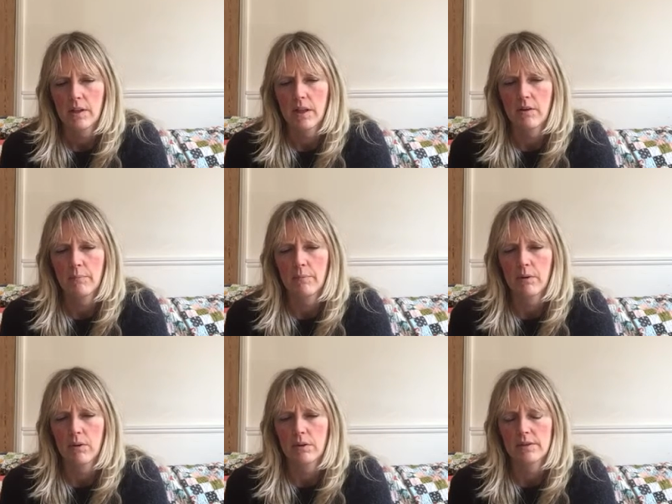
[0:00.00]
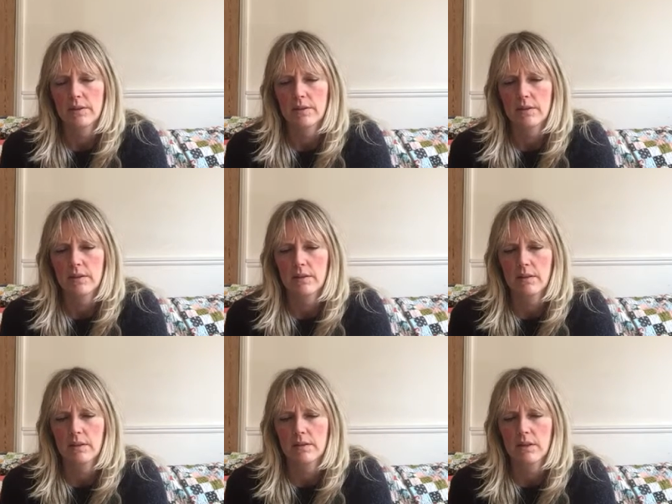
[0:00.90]
there are blocks,
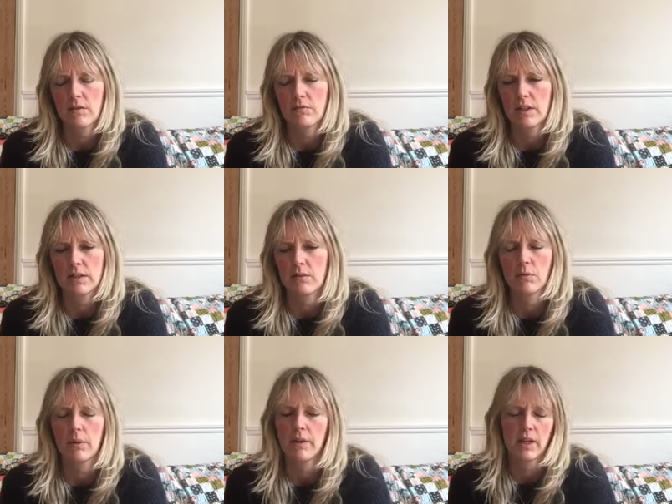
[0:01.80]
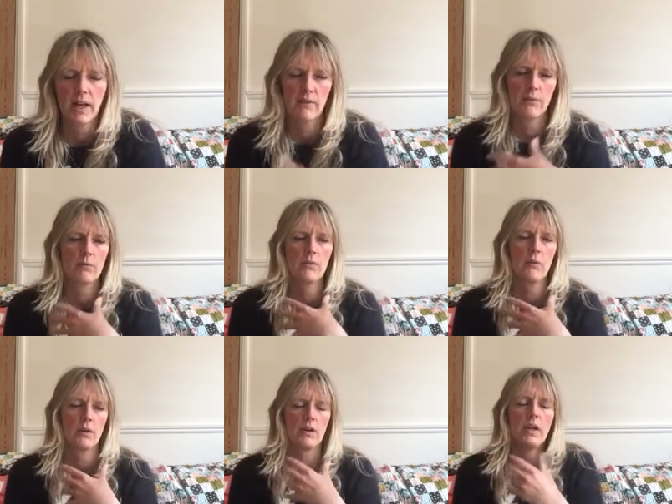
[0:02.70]
there's no reason why we can have what we
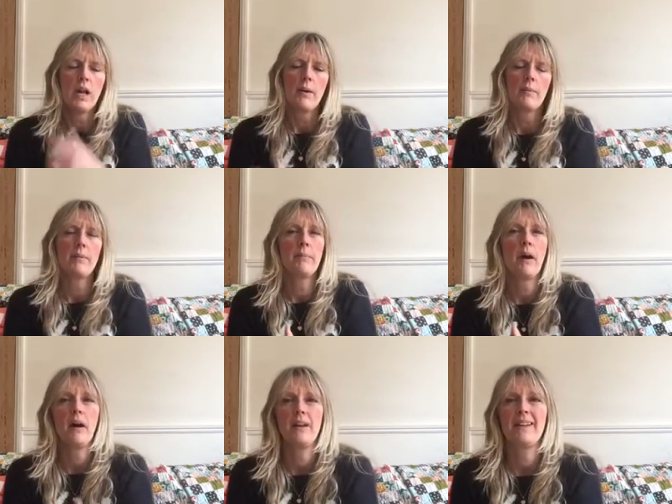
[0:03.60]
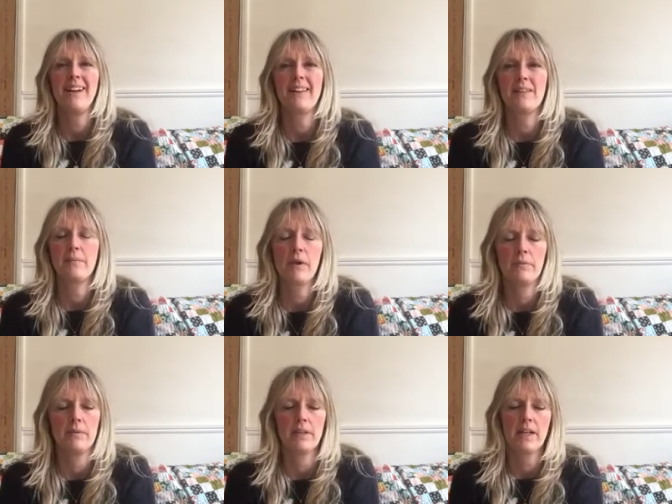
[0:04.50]
want. I mean, partly at the
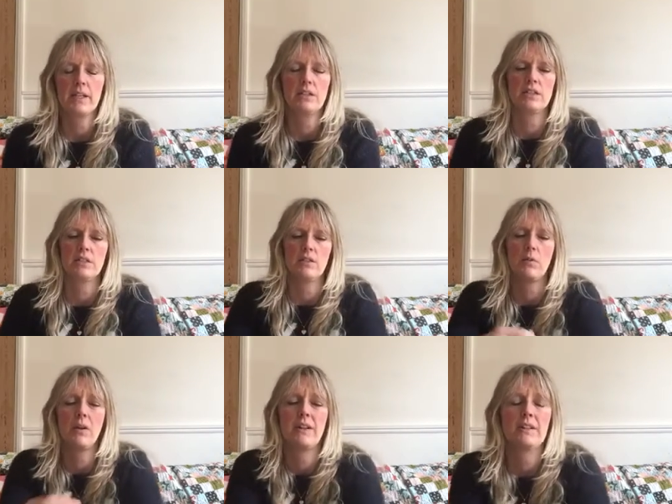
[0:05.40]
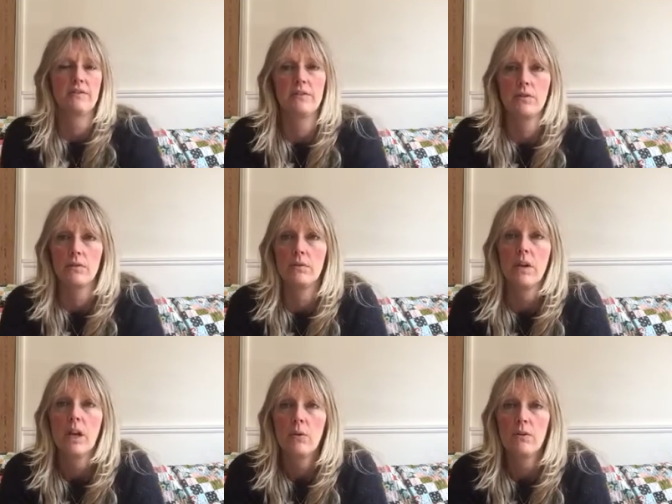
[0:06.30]
moment, the energies are quite difficult.
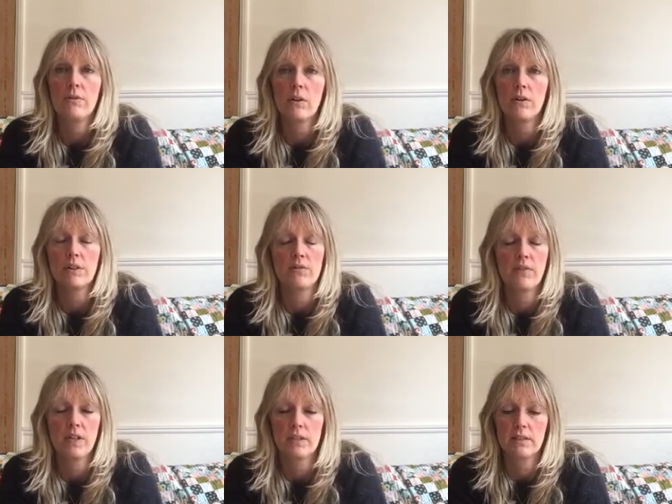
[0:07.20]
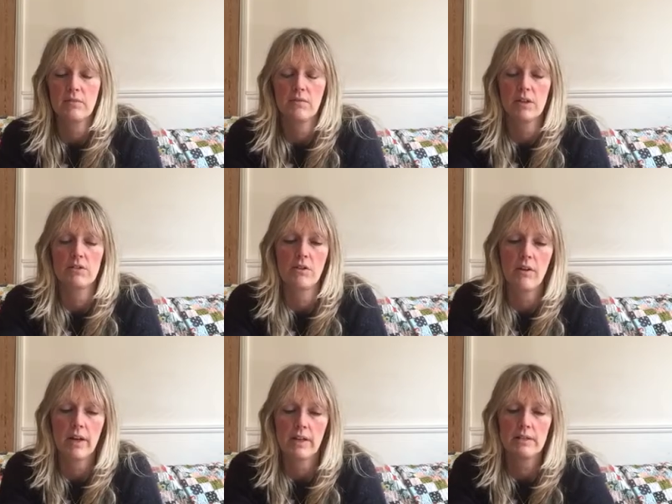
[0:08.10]
We've got this Venus in
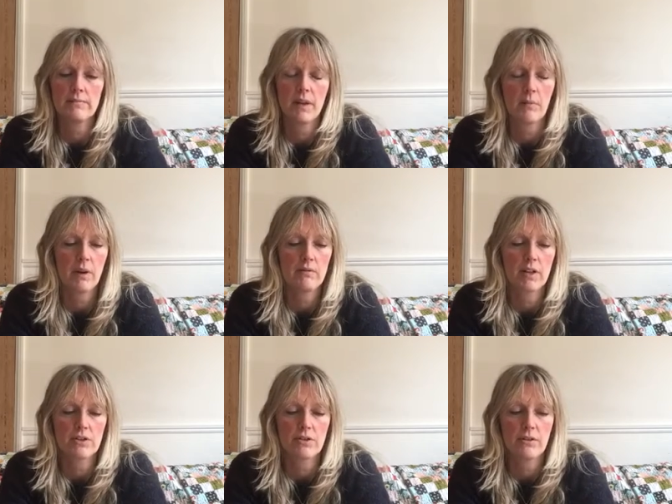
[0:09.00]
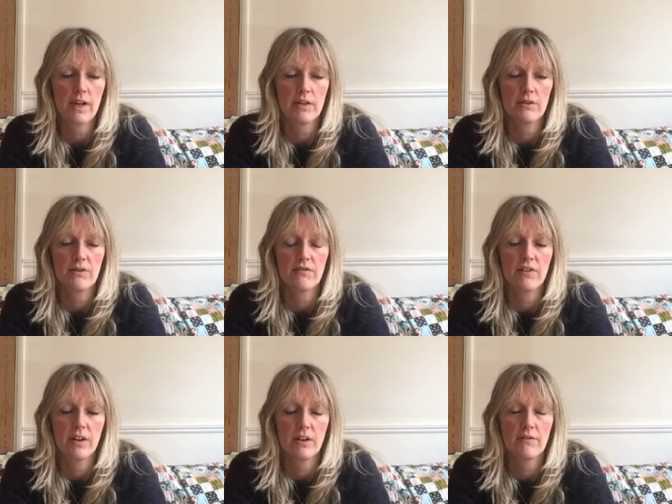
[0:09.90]
retrograde. It went retrograde on the
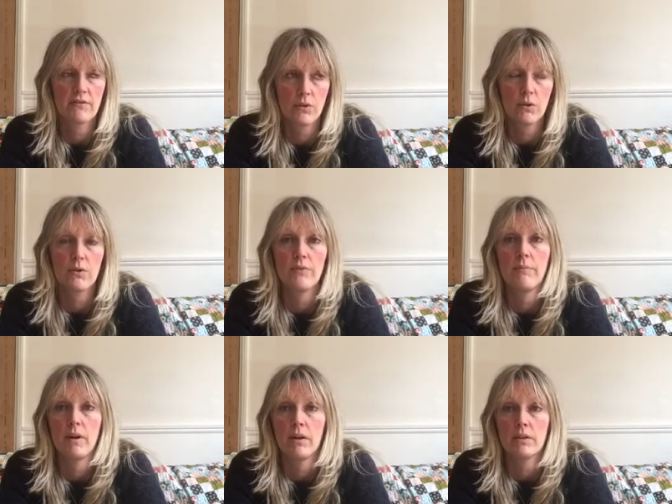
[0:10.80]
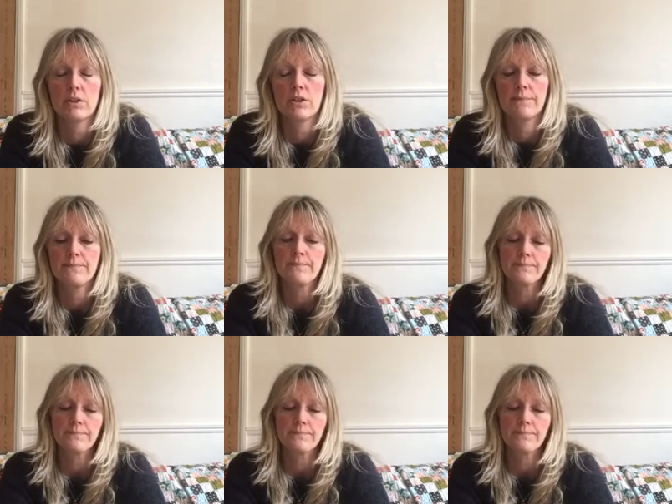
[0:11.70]
fourth of March,